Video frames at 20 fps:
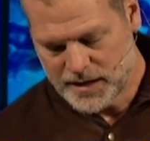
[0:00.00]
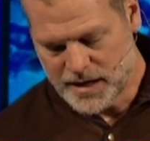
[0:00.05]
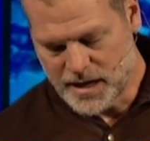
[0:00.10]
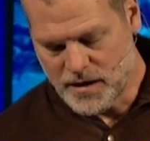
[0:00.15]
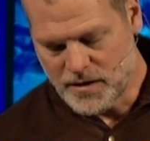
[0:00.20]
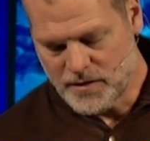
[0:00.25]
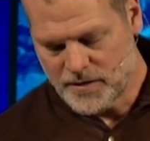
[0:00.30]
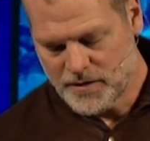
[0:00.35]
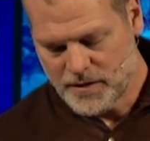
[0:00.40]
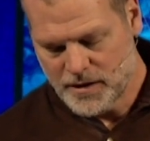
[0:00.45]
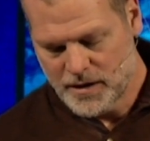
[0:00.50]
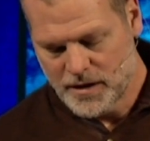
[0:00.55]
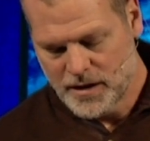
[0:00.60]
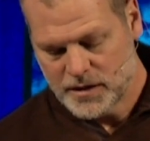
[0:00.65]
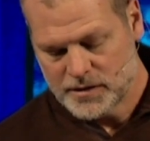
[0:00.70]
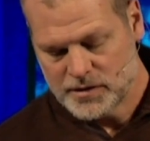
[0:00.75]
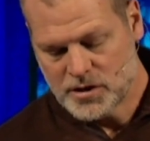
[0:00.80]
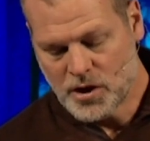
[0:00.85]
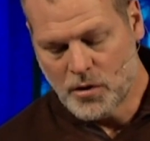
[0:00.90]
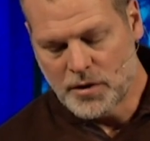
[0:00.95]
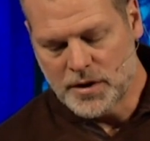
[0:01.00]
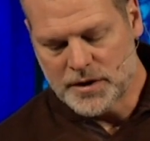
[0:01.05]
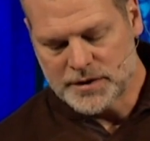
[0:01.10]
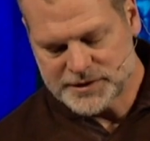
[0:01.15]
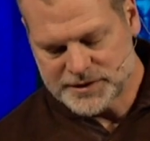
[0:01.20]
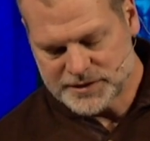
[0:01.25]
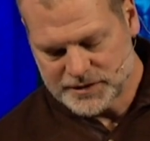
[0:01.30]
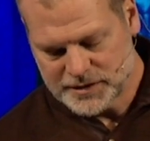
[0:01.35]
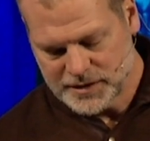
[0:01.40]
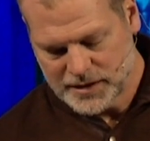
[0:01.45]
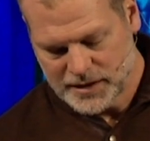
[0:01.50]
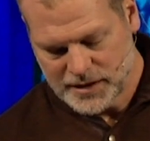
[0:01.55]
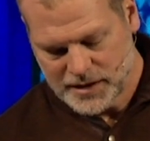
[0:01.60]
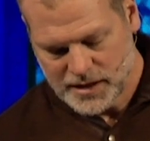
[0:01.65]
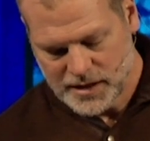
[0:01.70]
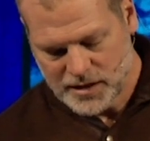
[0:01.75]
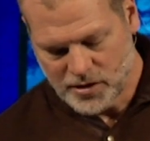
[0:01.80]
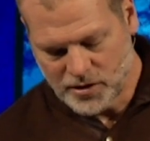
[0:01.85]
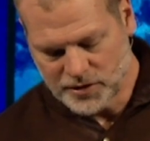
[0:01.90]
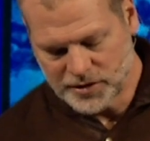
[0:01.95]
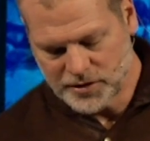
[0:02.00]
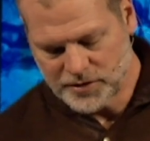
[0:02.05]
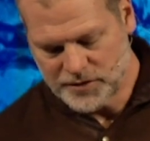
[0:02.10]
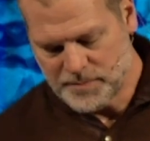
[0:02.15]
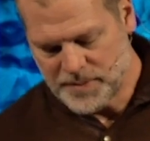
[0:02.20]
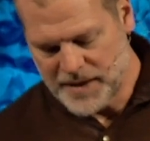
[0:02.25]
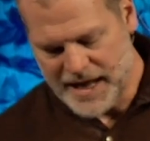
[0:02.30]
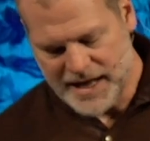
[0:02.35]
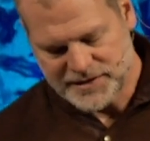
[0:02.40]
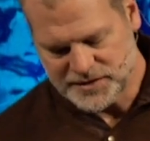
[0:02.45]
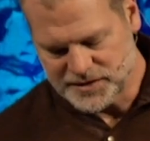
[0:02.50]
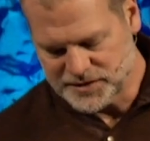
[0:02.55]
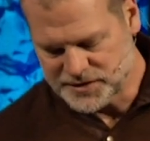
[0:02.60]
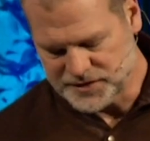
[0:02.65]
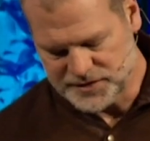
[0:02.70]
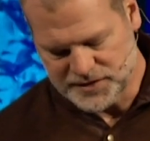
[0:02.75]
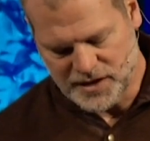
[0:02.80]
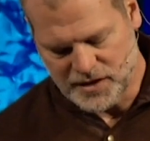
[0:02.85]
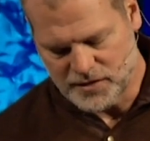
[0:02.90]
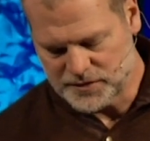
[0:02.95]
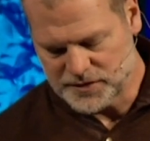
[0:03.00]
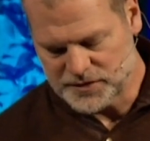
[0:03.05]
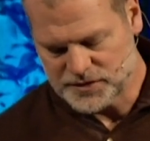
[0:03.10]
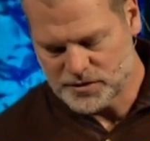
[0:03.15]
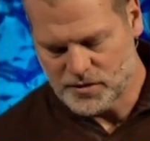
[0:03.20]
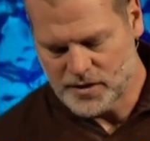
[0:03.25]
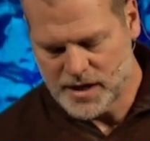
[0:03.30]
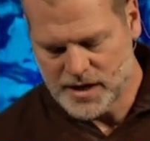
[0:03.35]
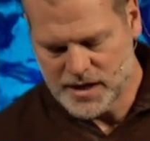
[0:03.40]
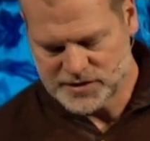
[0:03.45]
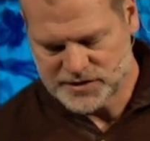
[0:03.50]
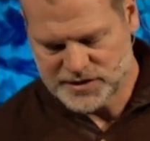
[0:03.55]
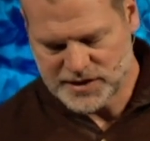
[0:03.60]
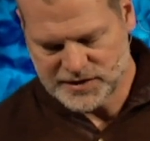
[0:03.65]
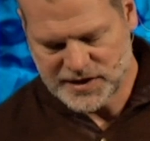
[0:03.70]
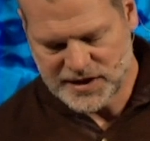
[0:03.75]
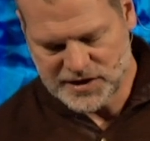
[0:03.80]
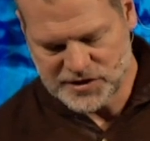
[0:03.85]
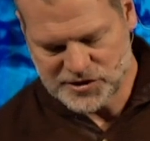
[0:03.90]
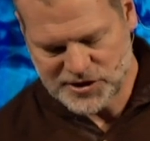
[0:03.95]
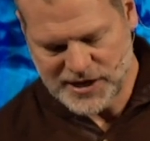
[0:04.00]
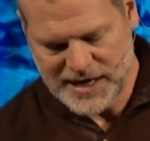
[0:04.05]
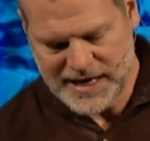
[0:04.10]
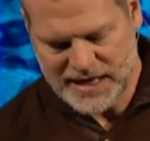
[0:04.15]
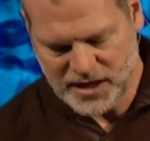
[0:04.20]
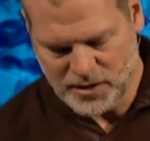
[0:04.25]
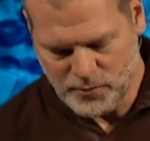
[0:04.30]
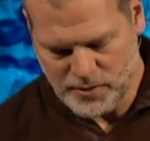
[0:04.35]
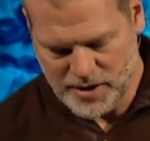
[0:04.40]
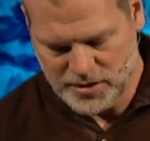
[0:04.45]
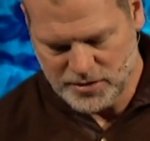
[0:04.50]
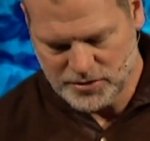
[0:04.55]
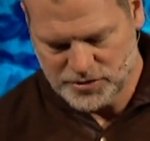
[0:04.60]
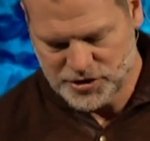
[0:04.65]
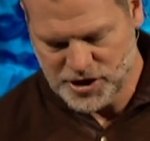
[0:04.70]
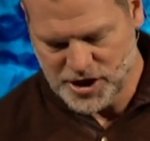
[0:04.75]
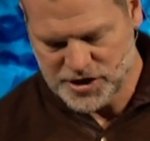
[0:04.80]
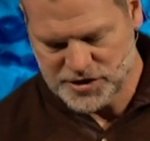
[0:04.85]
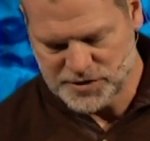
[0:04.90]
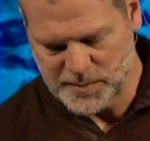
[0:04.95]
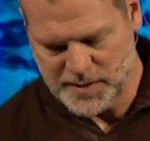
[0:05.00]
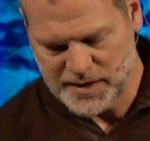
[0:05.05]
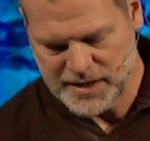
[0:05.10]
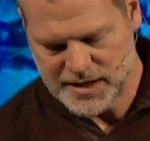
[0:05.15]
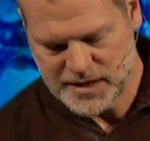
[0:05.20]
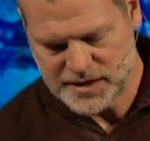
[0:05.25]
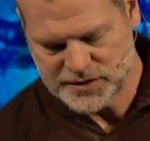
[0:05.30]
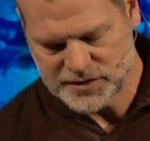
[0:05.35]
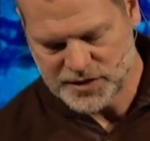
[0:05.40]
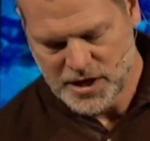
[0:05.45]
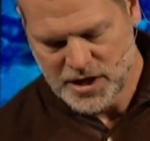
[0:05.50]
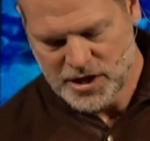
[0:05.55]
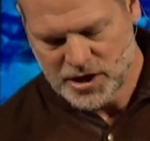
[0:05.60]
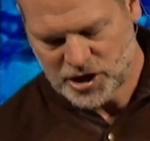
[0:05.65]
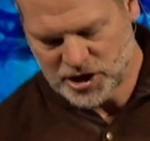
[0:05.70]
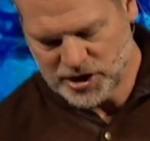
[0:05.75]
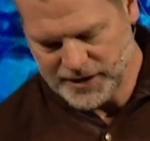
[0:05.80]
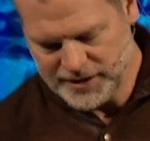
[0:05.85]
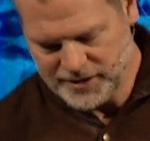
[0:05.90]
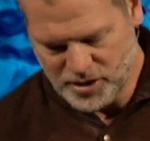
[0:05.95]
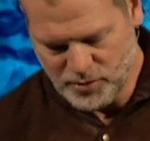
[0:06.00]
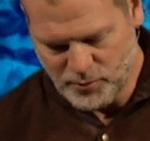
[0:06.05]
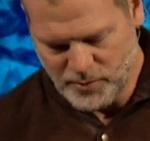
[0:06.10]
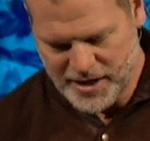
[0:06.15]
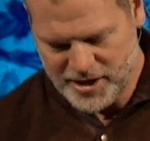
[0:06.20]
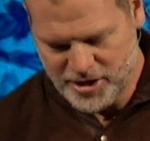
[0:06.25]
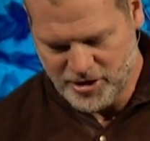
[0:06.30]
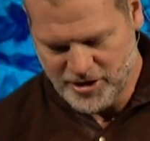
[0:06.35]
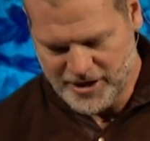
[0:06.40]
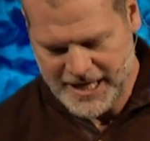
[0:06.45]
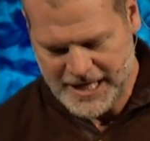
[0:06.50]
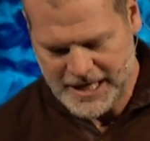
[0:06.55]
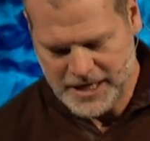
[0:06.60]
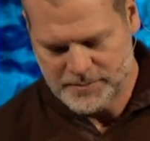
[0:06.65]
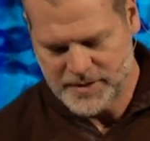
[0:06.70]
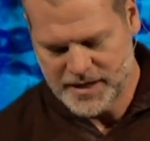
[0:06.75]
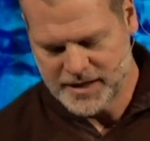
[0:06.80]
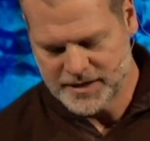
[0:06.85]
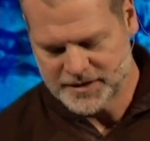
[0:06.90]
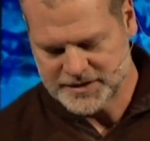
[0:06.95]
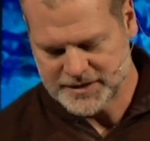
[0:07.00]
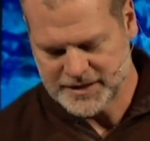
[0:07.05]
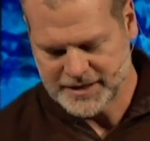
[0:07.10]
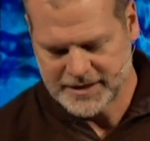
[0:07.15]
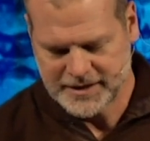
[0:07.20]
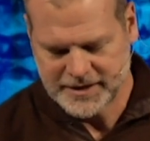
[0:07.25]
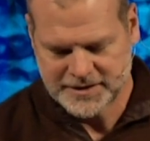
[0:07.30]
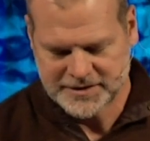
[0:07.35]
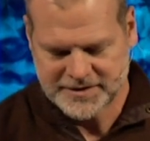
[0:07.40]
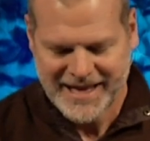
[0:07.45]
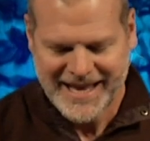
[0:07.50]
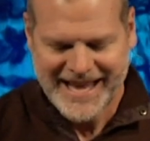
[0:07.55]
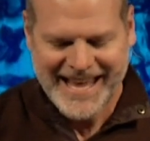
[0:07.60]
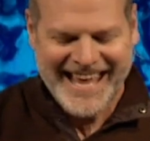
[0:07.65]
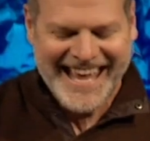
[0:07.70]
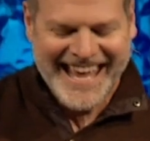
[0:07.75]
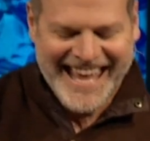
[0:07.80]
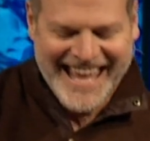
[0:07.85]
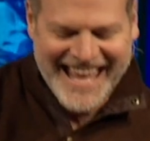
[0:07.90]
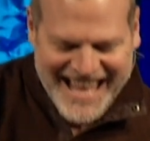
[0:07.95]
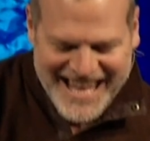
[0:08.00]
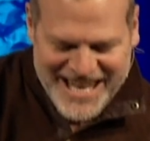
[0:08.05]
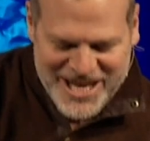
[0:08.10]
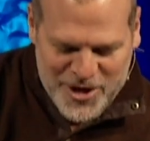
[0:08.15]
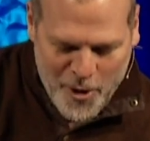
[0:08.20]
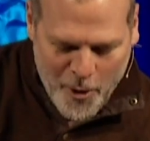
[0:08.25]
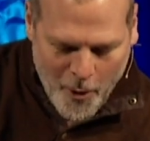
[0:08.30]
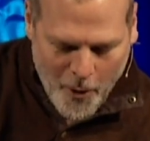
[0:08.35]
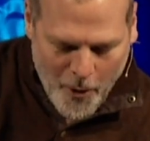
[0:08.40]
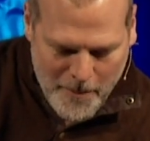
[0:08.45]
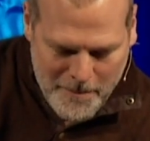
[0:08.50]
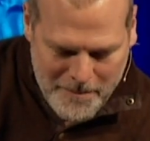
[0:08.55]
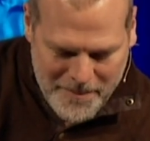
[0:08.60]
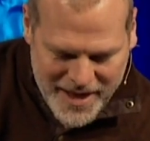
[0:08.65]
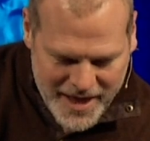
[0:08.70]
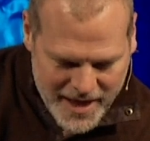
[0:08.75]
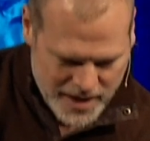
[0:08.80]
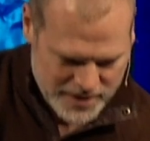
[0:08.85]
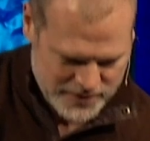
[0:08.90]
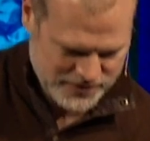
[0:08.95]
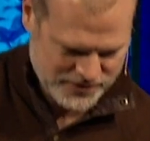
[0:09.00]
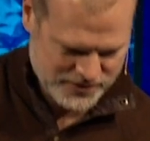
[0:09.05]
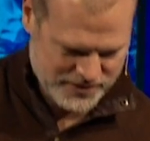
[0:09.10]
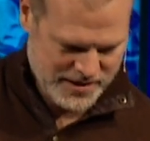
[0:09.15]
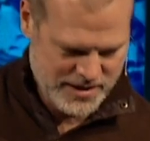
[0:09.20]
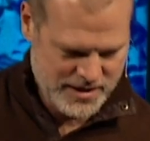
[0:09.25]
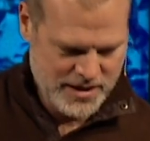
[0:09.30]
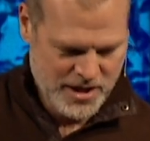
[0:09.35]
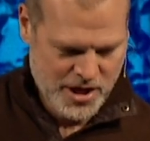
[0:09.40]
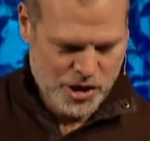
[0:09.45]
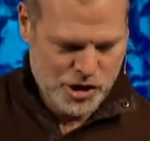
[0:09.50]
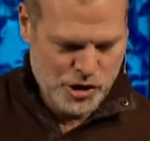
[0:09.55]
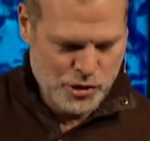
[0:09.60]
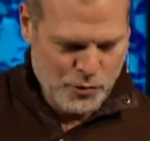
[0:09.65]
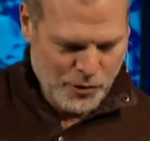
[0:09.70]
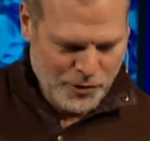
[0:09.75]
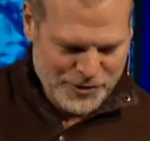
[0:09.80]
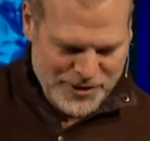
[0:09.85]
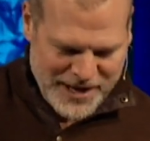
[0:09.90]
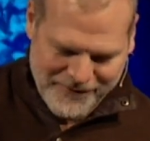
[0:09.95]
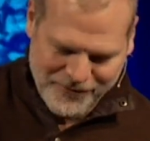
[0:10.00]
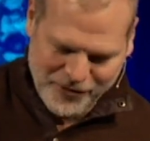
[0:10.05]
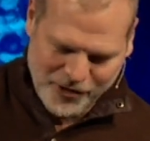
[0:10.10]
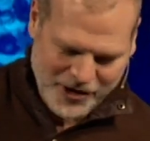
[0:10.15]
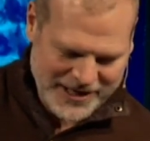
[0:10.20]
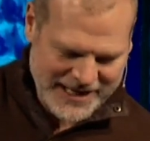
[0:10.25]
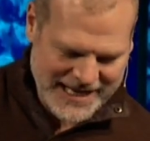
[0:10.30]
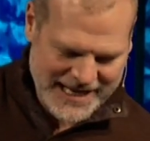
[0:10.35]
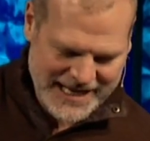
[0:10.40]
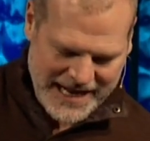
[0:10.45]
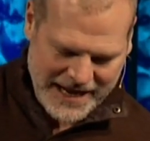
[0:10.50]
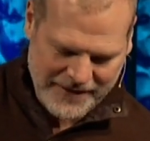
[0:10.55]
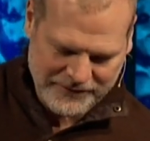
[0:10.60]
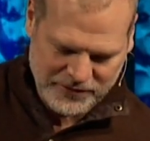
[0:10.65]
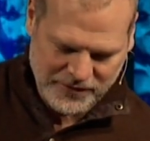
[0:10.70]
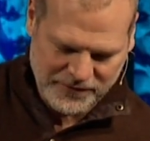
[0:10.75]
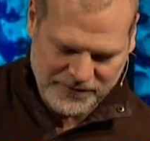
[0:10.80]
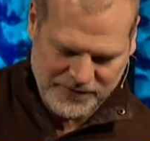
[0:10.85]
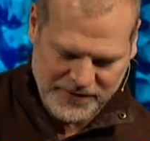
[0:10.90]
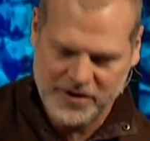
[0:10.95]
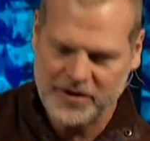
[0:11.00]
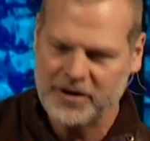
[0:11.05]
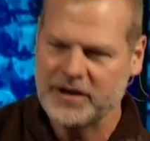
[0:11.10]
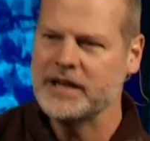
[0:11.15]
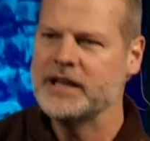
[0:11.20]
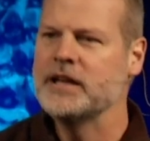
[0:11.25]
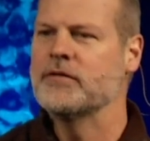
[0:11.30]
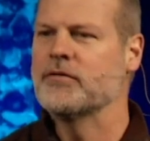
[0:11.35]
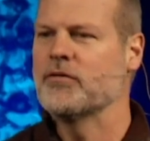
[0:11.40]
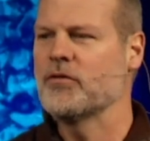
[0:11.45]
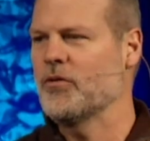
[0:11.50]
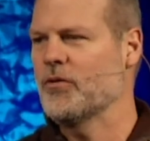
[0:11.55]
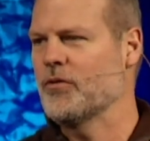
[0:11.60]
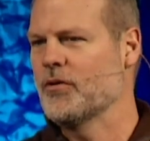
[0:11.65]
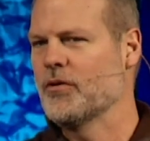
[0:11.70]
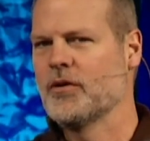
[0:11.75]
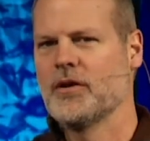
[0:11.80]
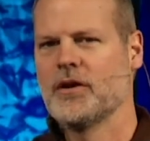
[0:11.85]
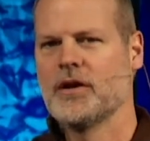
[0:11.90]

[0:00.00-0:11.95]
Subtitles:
Now, notice earlier in the passage, it's not on the screen, it says he has taken away your judgment. He has cleared away your enemies. He is in your midst. You will never again have to fear evil.